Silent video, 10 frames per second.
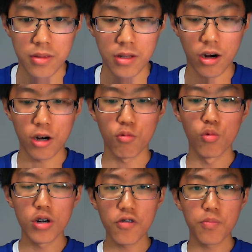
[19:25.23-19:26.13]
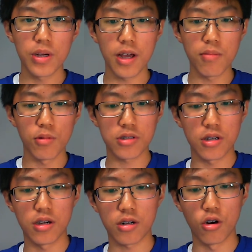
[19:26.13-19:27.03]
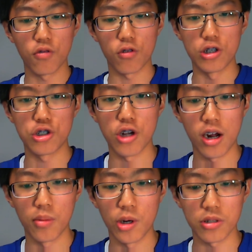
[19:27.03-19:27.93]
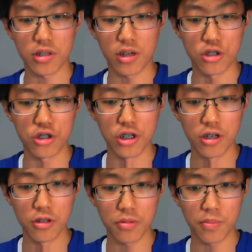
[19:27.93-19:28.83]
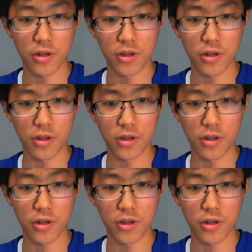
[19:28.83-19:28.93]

I would have been able to go for a Shadow Ball to get a shield,